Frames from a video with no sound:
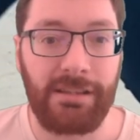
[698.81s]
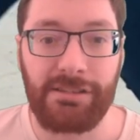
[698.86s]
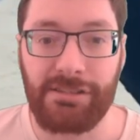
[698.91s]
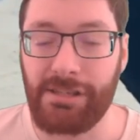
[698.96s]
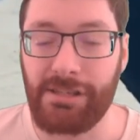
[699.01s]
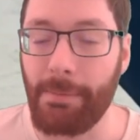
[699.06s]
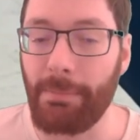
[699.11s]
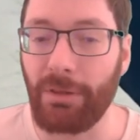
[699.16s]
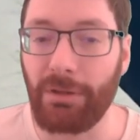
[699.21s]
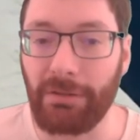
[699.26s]

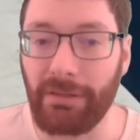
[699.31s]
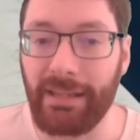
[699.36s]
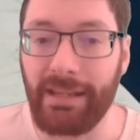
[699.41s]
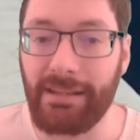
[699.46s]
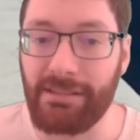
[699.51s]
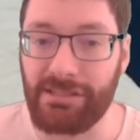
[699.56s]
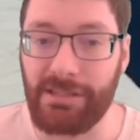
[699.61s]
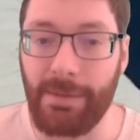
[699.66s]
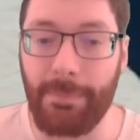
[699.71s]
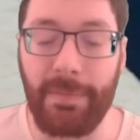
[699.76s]

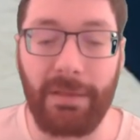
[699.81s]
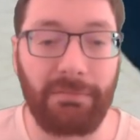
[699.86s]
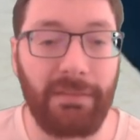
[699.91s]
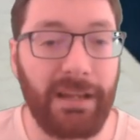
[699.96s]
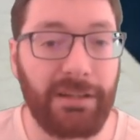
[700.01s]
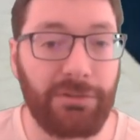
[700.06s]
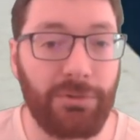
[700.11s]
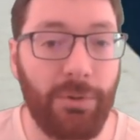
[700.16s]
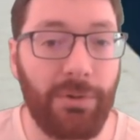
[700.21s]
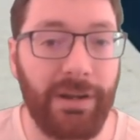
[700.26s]
Similarly, in something
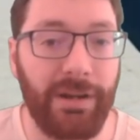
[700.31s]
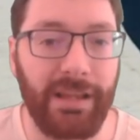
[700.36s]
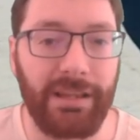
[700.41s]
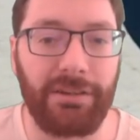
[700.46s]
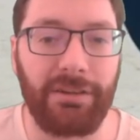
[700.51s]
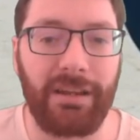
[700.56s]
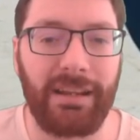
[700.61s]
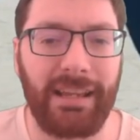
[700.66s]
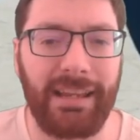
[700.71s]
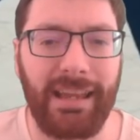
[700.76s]
like Nordic,
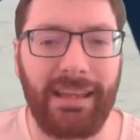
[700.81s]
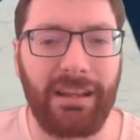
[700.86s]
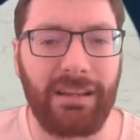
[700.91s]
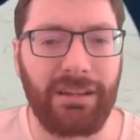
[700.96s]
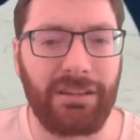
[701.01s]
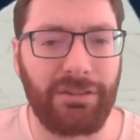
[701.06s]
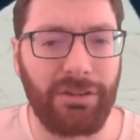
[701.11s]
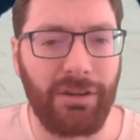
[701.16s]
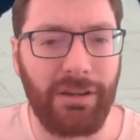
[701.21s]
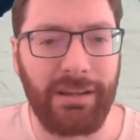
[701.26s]
you're going to get a
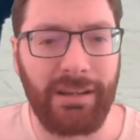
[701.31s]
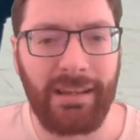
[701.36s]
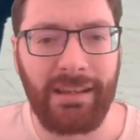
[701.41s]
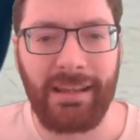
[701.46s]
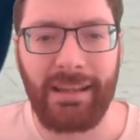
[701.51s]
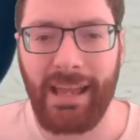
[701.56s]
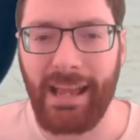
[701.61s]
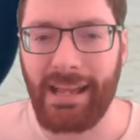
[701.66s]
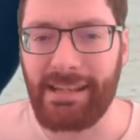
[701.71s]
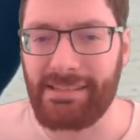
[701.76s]
good
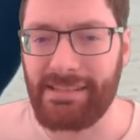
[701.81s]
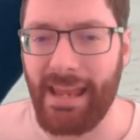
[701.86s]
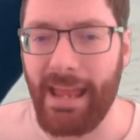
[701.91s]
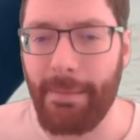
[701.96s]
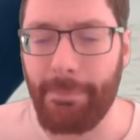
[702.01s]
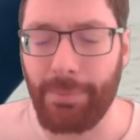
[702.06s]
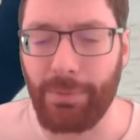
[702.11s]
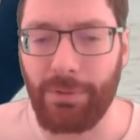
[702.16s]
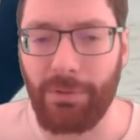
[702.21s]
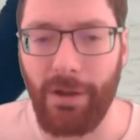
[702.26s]

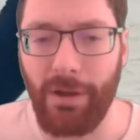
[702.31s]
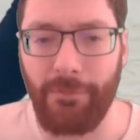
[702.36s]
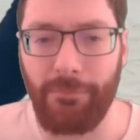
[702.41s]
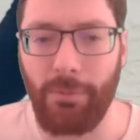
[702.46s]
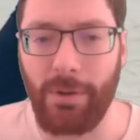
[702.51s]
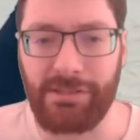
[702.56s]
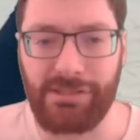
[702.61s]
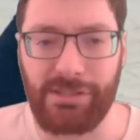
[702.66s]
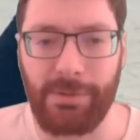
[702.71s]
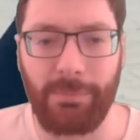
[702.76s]
example of
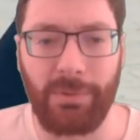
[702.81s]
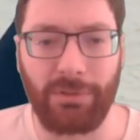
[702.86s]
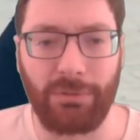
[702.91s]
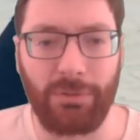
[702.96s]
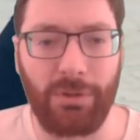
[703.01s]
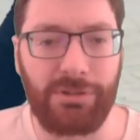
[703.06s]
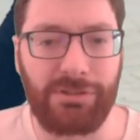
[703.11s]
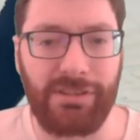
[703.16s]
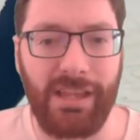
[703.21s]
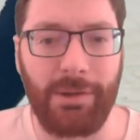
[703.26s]
what someone
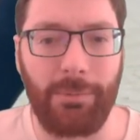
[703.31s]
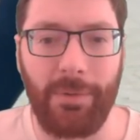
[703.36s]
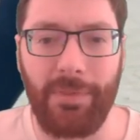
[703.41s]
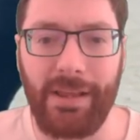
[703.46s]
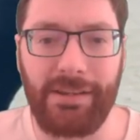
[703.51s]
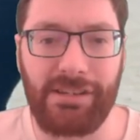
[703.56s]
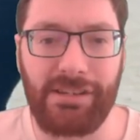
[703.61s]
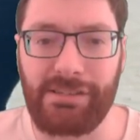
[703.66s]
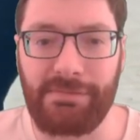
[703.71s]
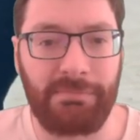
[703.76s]
looks like when
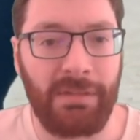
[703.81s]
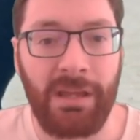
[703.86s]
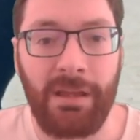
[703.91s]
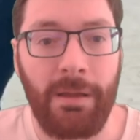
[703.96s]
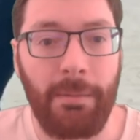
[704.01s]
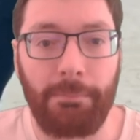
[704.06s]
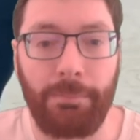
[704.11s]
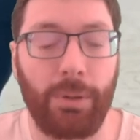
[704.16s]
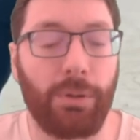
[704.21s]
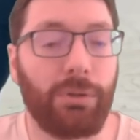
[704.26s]
they just
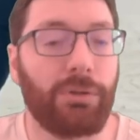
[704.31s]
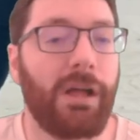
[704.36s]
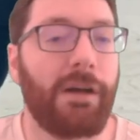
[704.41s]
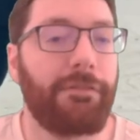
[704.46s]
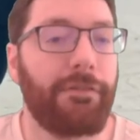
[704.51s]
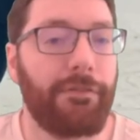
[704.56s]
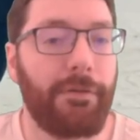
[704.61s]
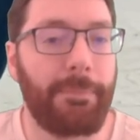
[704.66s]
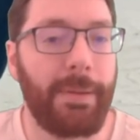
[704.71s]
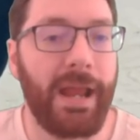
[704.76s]
pull
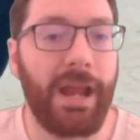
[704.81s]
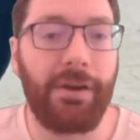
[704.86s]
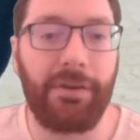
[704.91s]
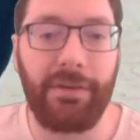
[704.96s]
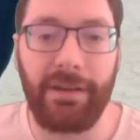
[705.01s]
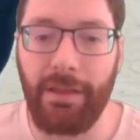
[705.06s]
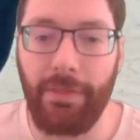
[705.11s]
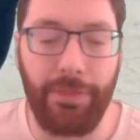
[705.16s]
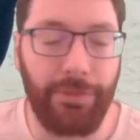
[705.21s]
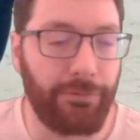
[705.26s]
off of a
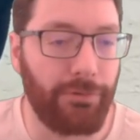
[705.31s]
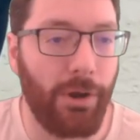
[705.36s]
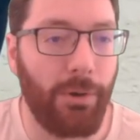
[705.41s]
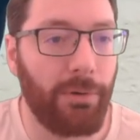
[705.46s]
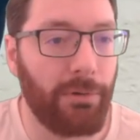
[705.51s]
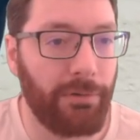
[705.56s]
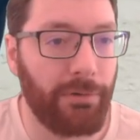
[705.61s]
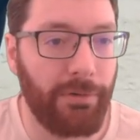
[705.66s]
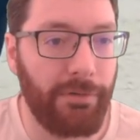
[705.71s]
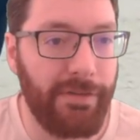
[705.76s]
parry and
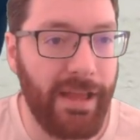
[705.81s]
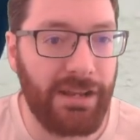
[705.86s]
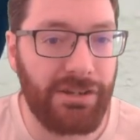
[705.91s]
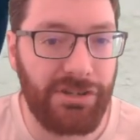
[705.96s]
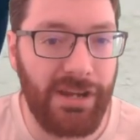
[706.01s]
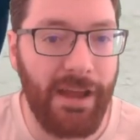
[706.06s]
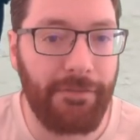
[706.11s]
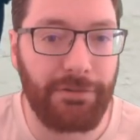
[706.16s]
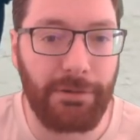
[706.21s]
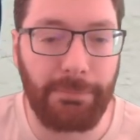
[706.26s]
throw a
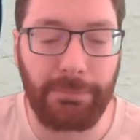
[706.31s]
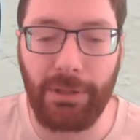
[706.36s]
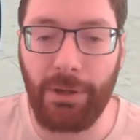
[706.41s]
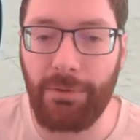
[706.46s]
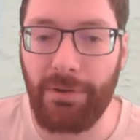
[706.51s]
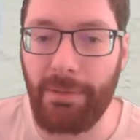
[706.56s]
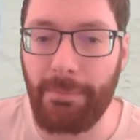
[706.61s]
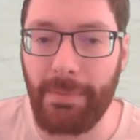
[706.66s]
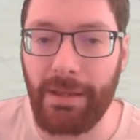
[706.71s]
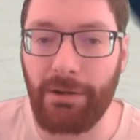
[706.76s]
revenge after blow
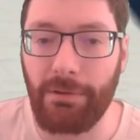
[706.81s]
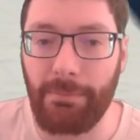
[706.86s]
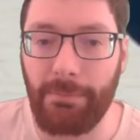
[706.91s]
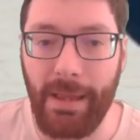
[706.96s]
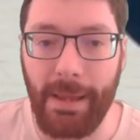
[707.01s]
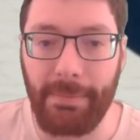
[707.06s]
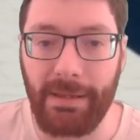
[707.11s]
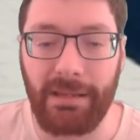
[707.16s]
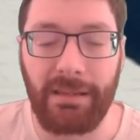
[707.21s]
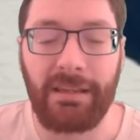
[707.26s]
to the middle
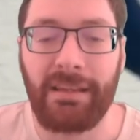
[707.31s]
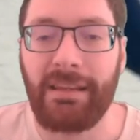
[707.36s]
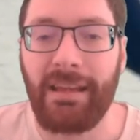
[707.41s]
maybe.